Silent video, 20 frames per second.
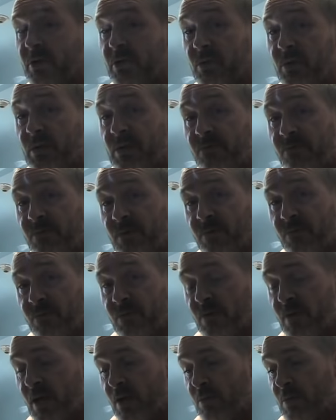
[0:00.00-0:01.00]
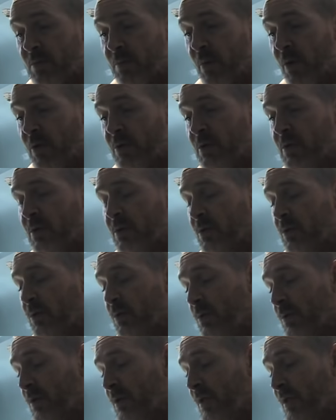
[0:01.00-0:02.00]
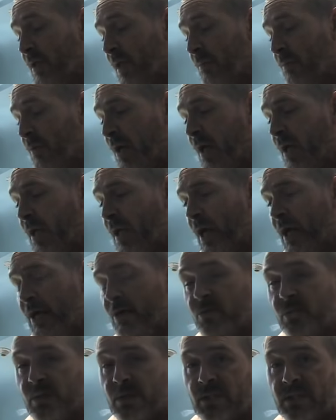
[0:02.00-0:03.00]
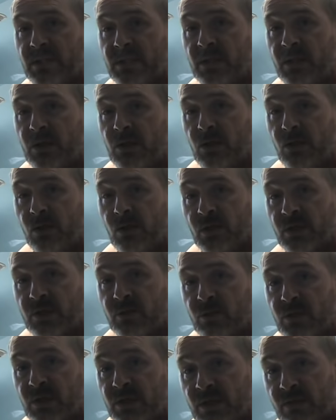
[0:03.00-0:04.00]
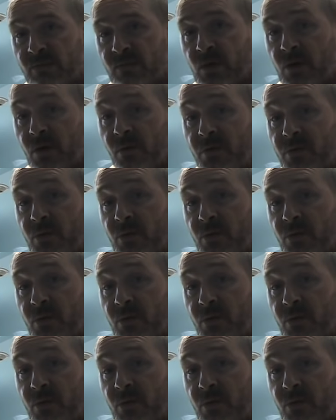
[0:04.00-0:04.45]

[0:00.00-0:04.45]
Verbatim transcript: 25th, and that was posted to you on the same day, and Adrian said that you guys received it on the